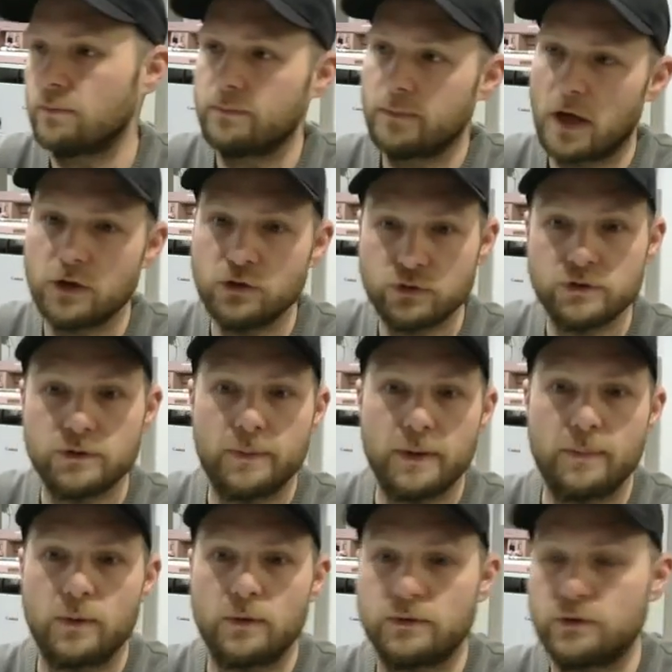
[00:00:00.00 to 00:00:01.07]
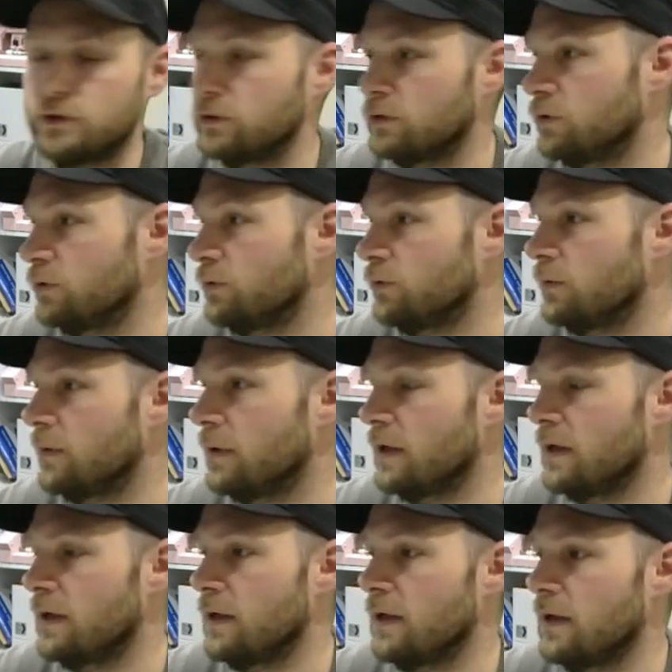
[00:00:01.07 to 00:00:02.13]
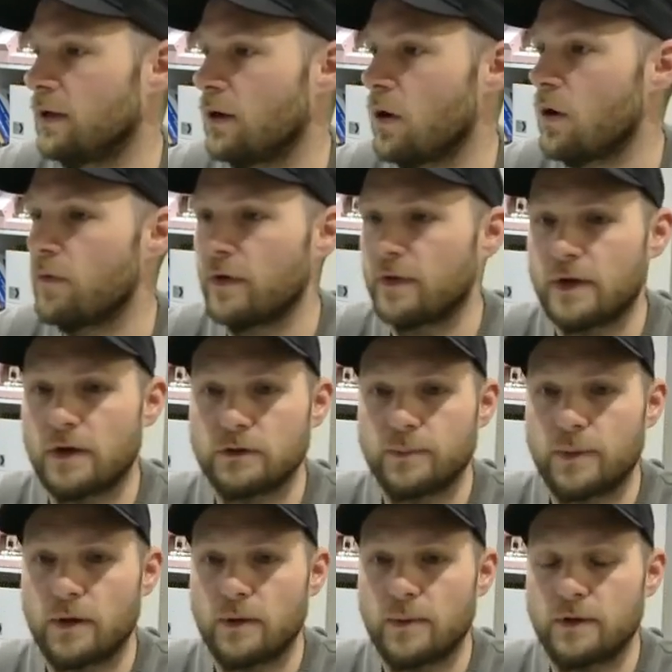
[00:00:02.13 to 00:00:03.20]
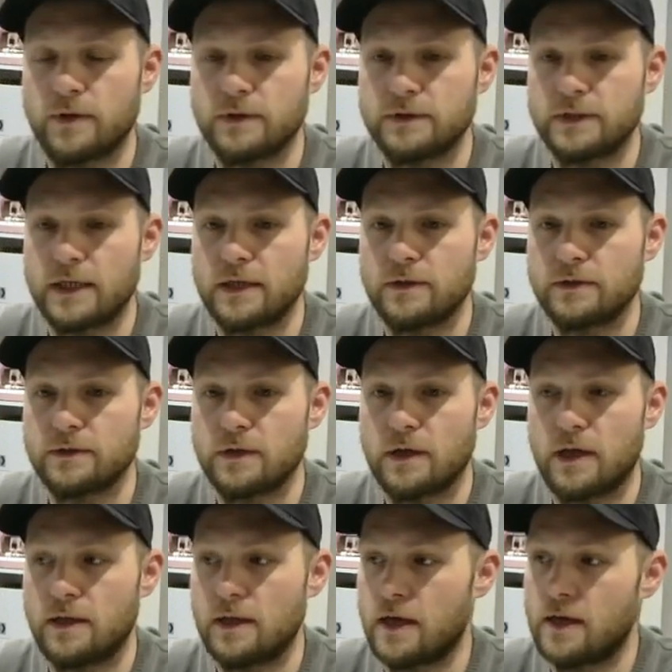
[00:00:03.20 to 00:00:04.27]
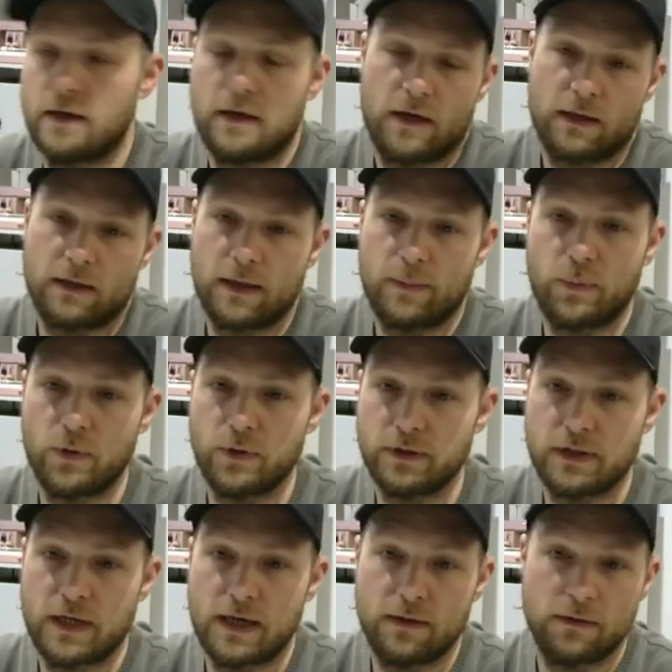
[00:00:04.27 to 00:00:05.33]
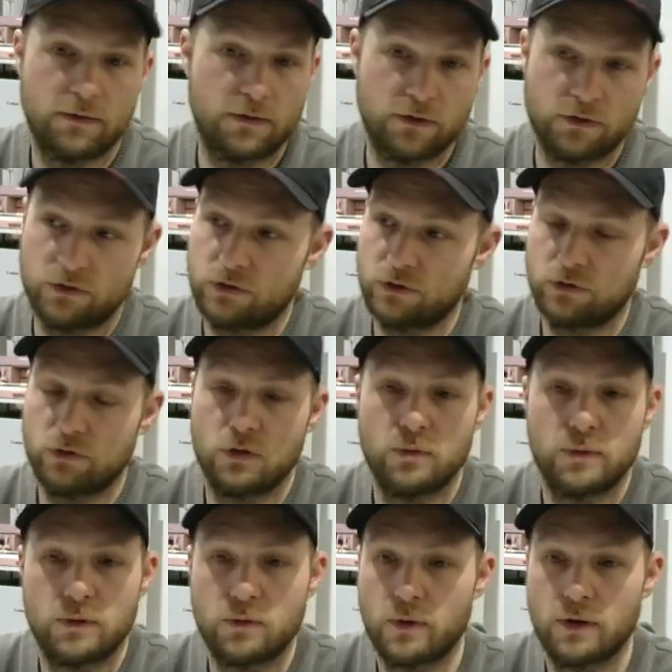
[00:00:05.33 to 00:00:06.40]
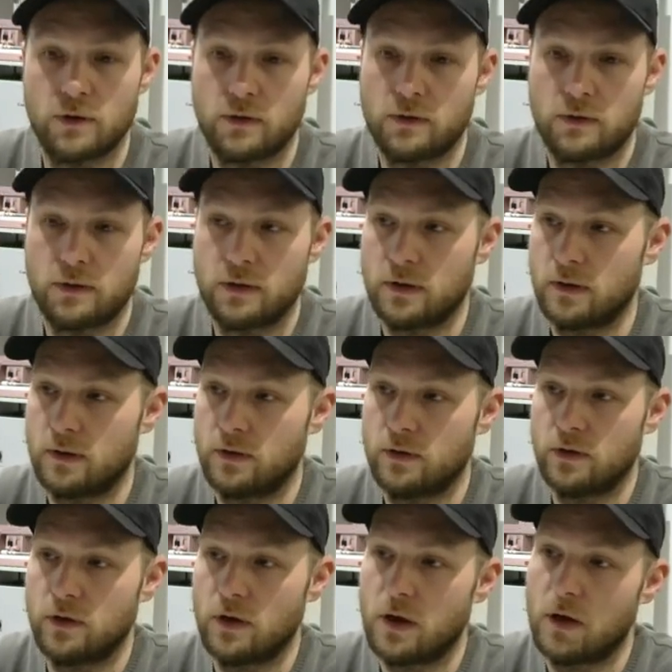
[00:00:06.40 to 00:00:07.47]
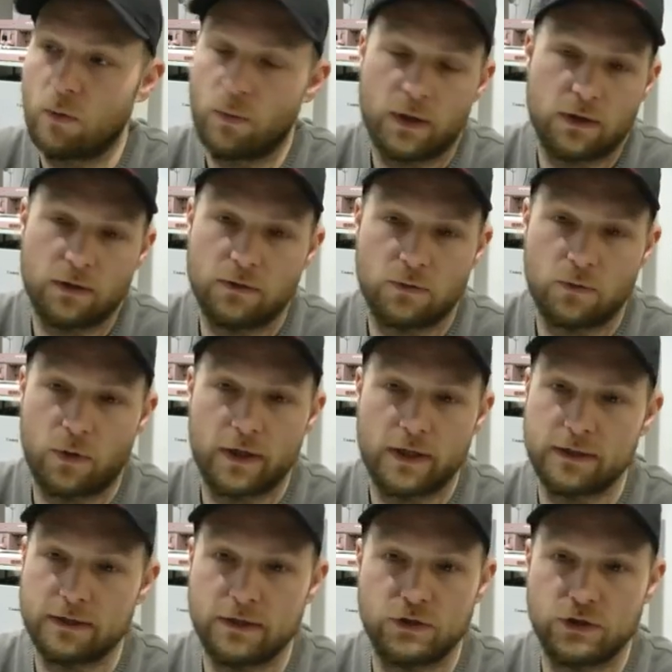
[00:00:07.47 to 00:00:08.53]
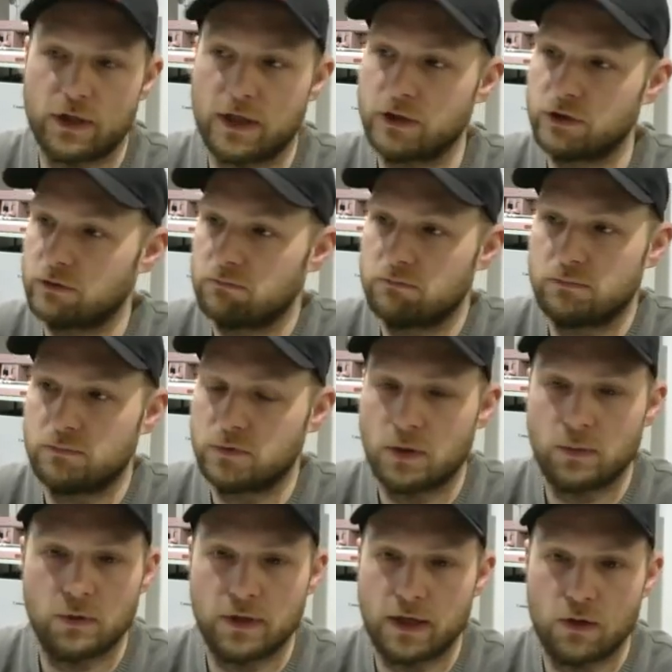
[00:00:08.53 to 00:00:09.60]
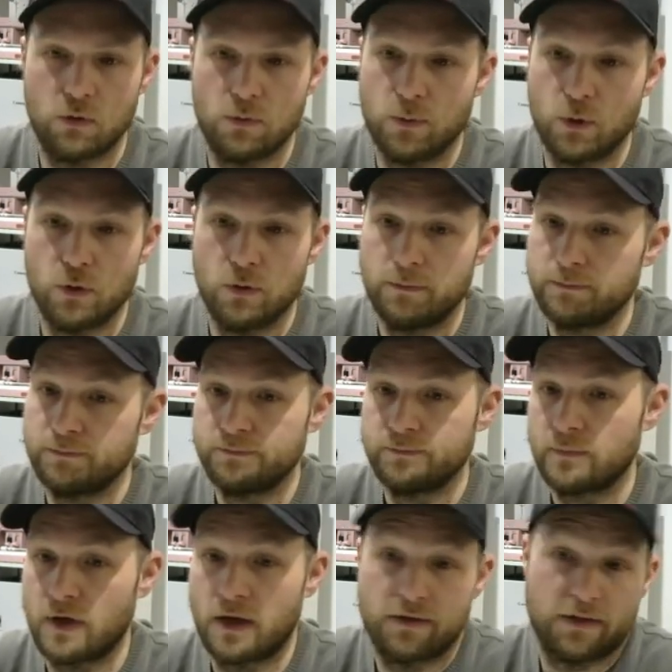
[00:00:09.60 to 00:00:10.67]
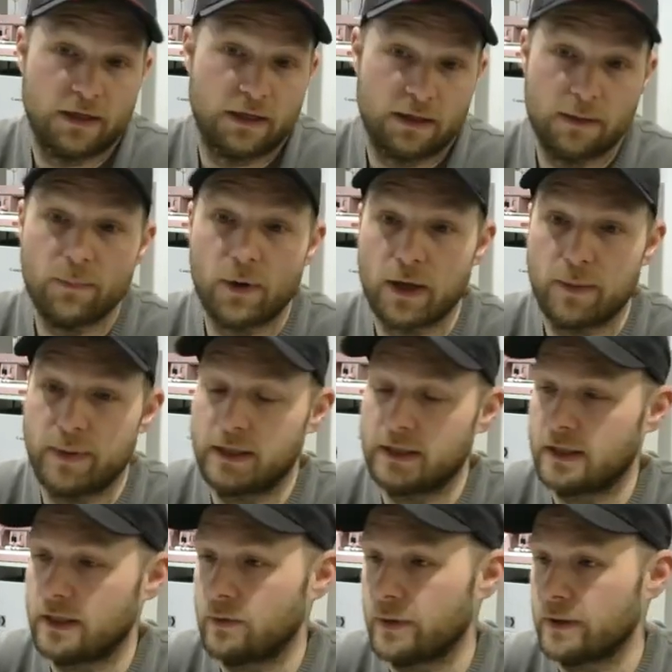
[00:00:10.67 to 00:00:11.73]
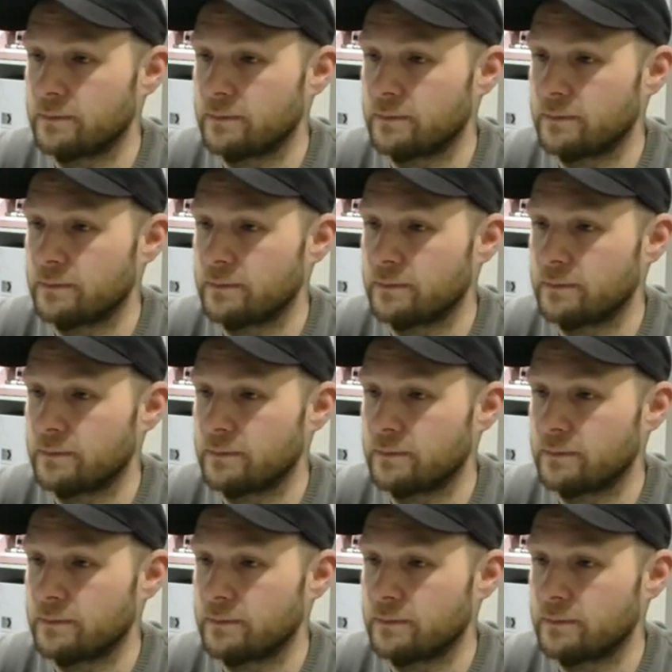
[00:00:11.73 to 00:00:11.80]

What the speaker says: hundreds of people to over £1,000 a month in sales, and then at that point, then the store would we could quite easily charge double that or more. I think, in my opinion, anyway.